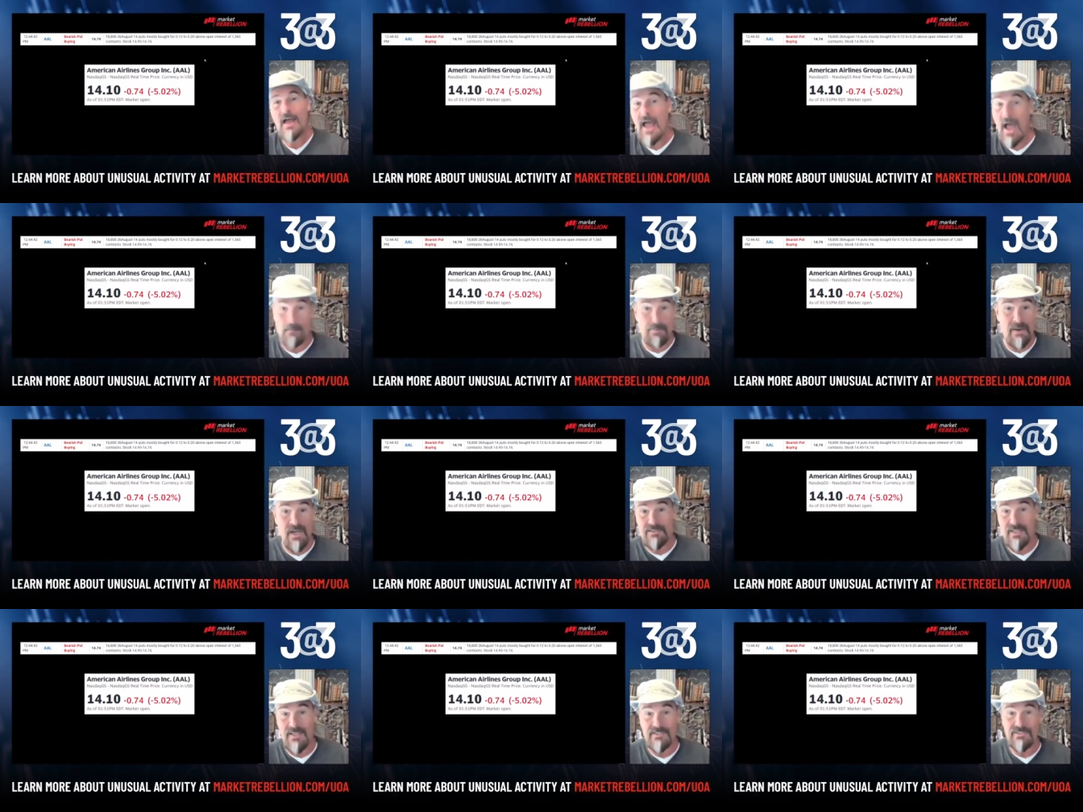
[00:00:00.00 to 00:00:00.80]
How
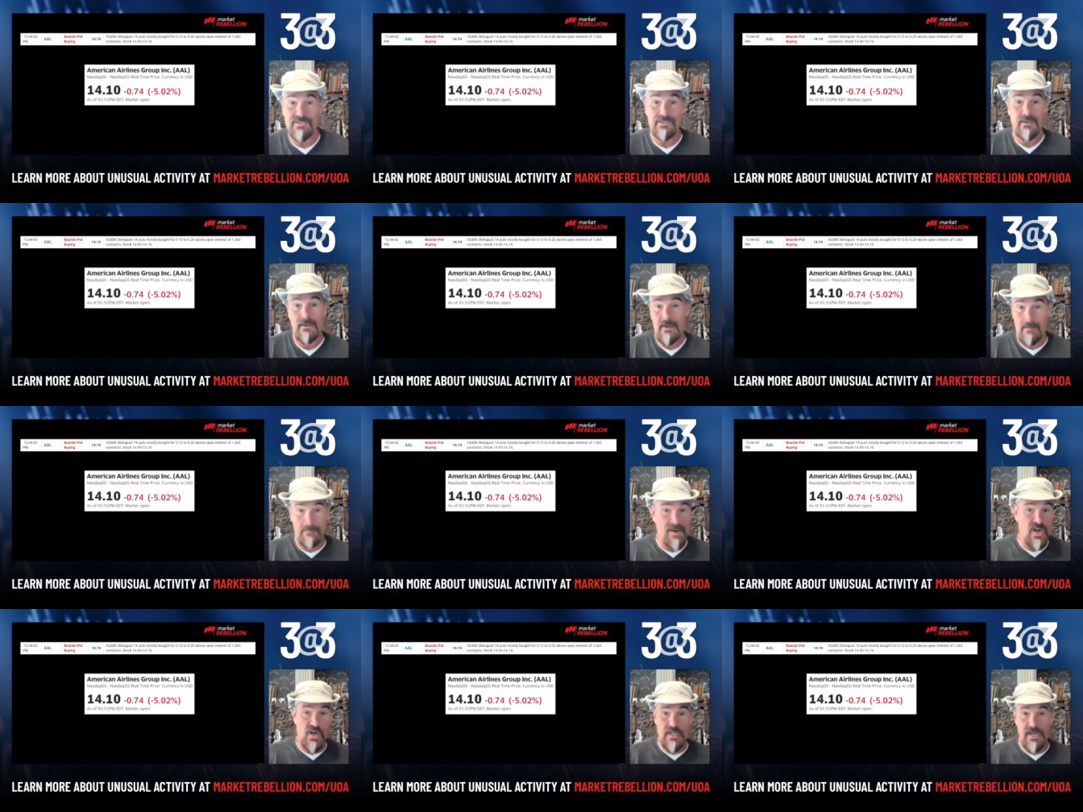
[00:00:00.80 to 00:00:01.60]
about this?
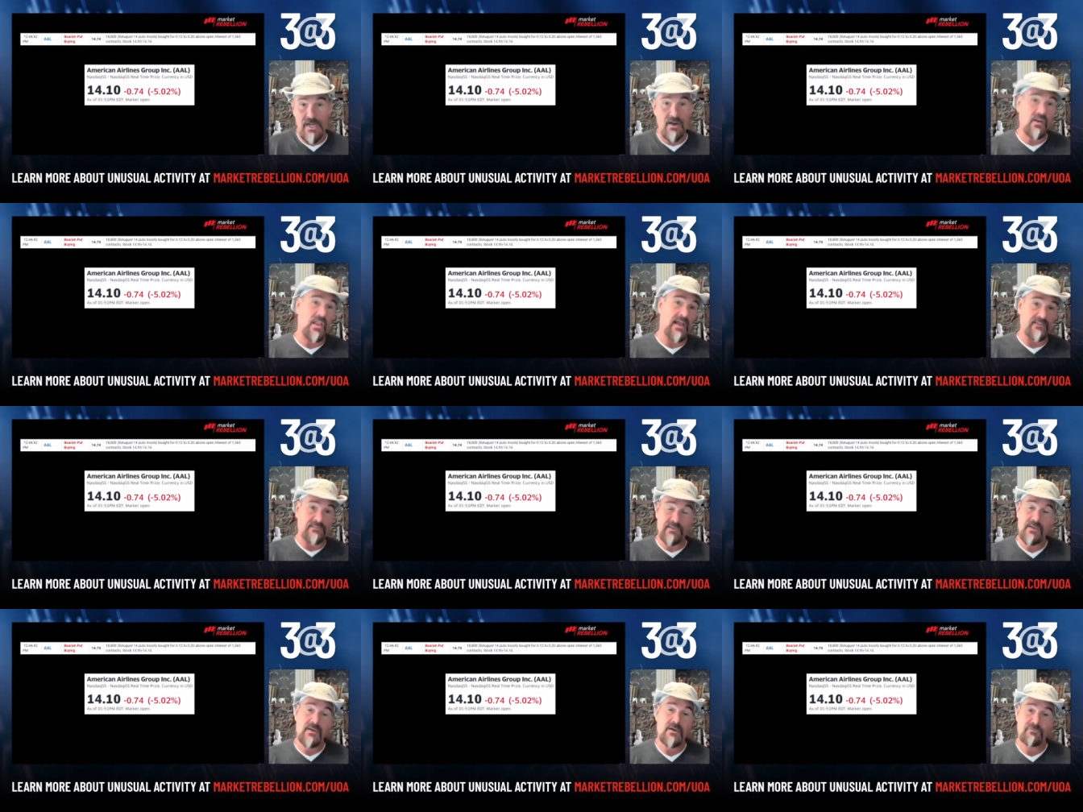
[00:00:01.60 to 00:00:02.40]
American
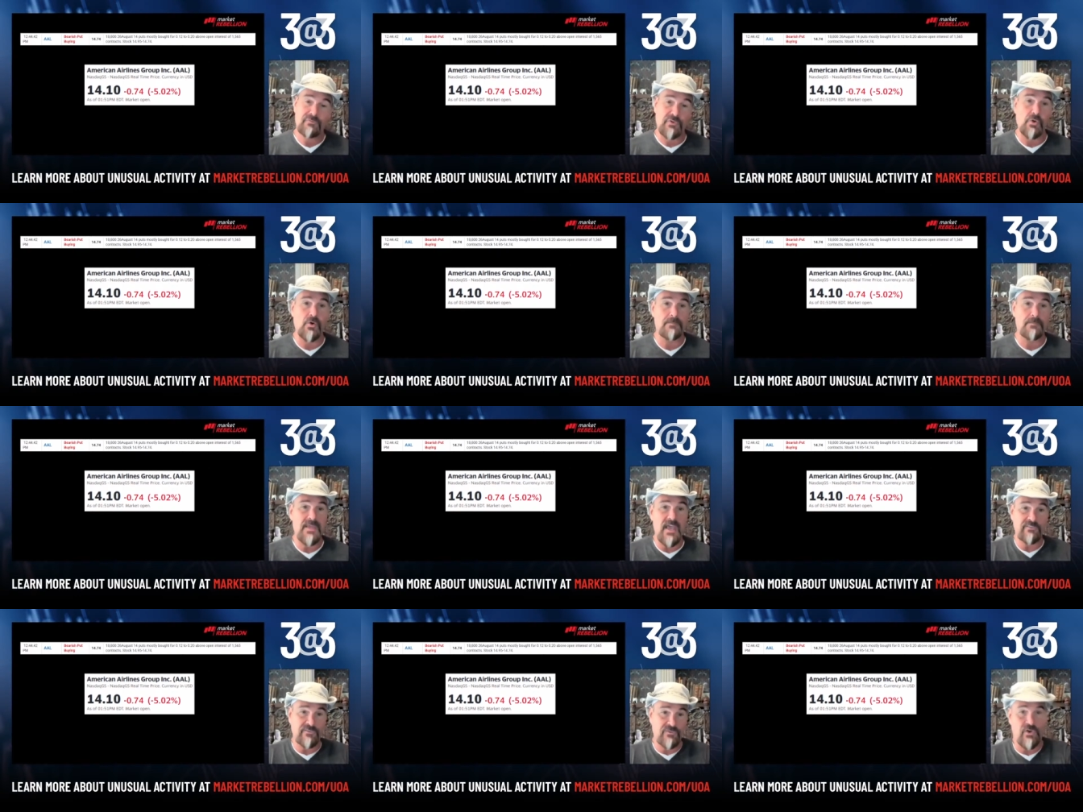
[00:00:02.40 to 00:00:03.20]
Airlines flew them
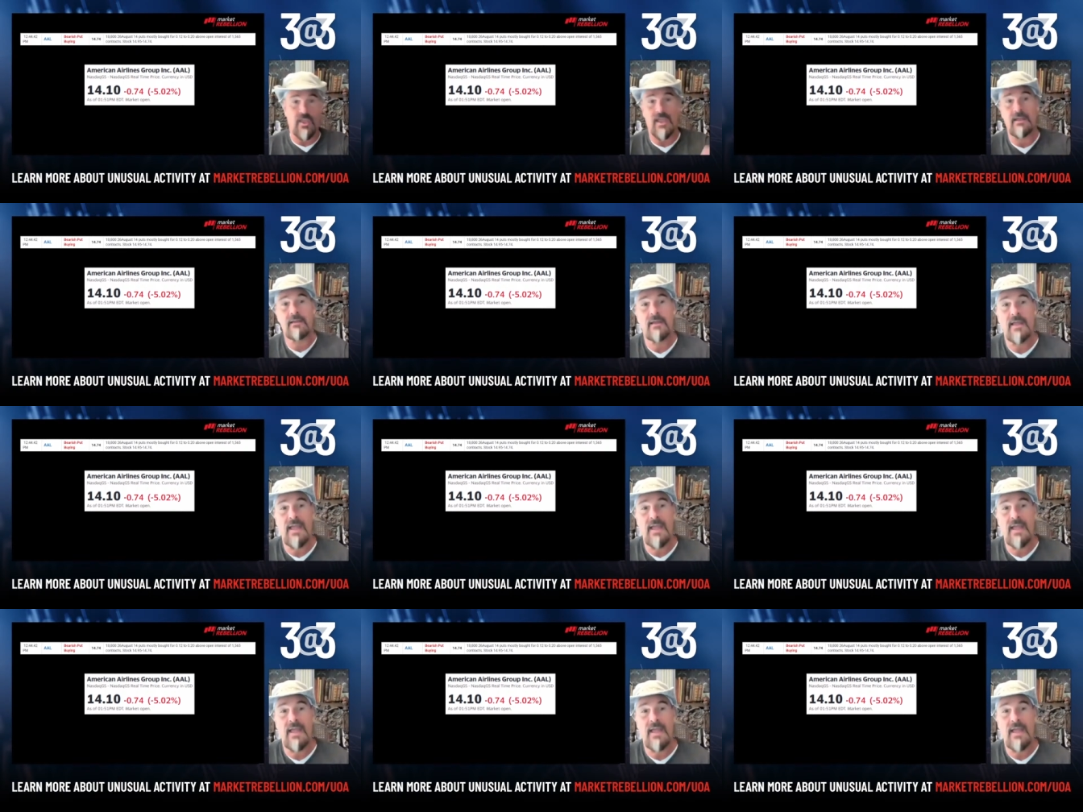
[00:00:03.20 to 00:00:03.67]
yesterday,